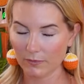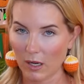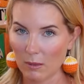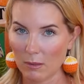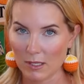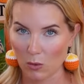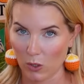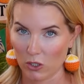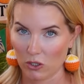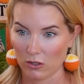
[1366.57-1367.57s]
I mean, it makes
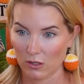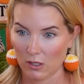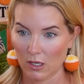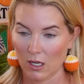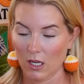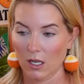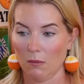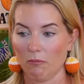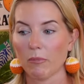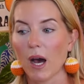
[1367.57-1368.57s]
orange.
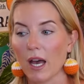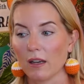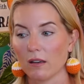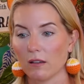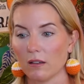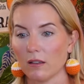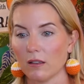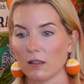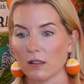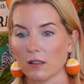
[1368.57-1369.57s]
But
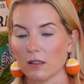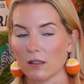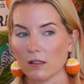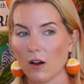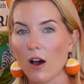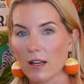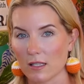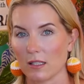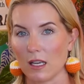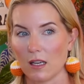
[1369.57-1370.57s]

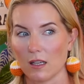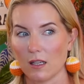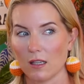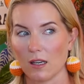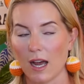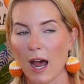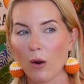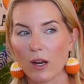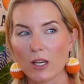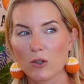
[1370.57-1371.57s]
honestly,
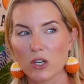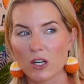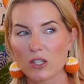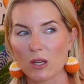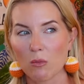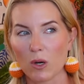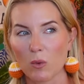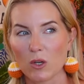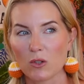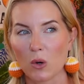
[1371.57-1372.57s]
how can you judge someone
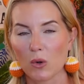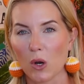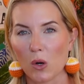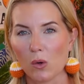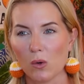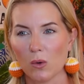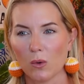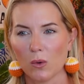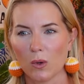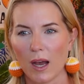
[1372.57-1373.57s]
when you don't know
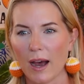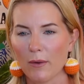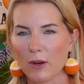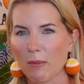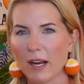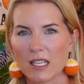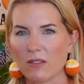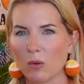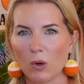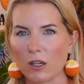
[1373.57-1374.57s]
how their mind
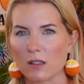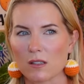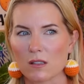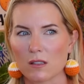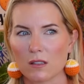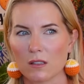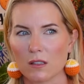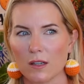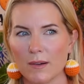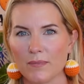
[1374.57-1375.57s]
even works?
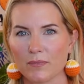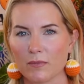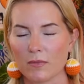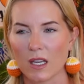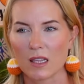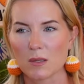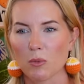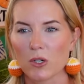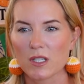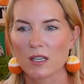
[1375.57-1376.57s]
Like, this
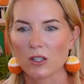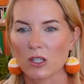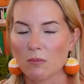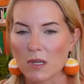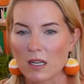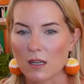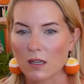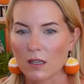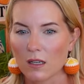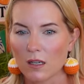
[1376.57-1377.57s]
person could
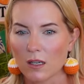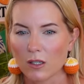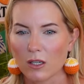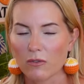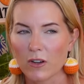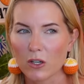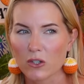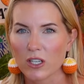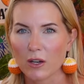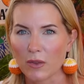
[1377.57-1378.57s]
figure
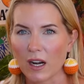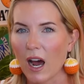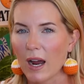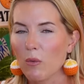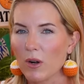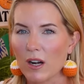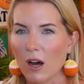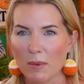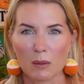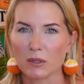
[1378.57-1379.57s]
shit out that I would
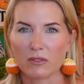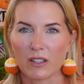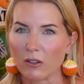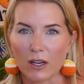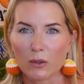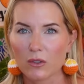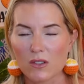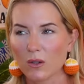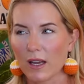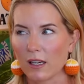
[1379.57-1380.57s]
not be able to figure out.
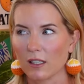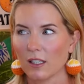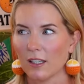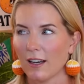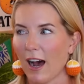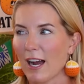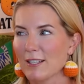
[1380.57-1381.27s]
So like, I